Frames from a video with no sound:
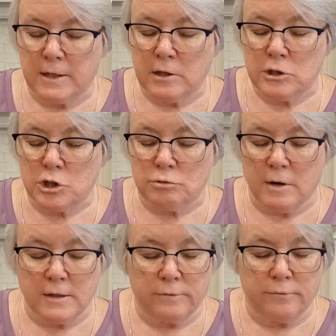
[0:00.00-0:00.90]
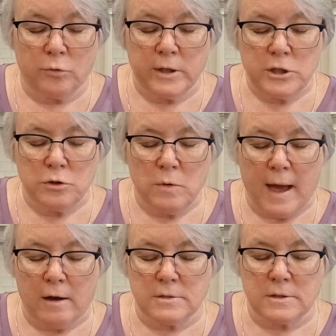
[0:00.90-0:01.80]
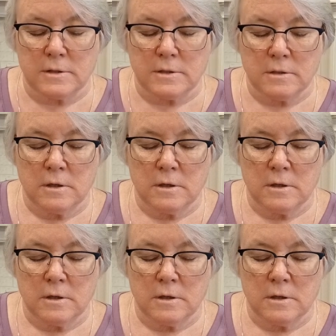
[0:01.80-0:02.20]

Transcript: constructed 42 houses.